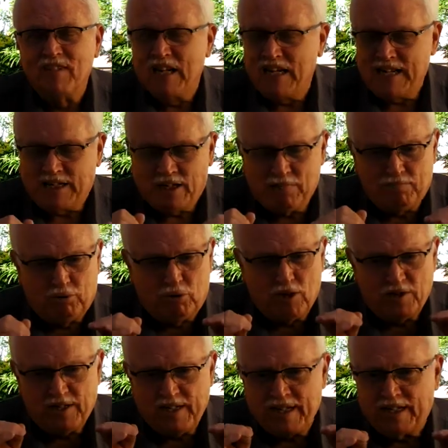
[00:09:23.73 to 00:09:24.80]
He could
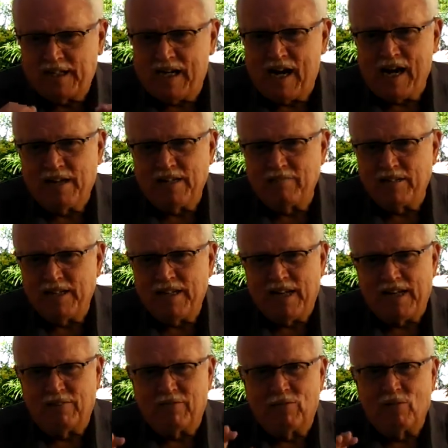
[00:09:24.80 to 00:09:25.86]
put the economy
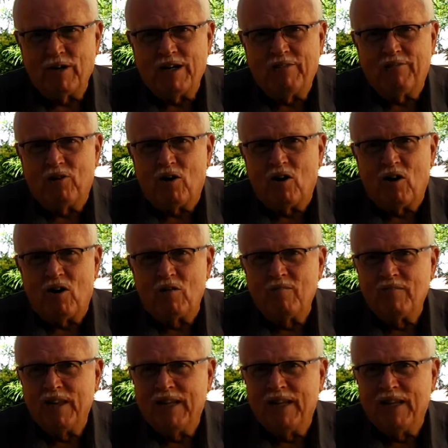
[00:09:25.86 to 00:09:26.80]
in free fall.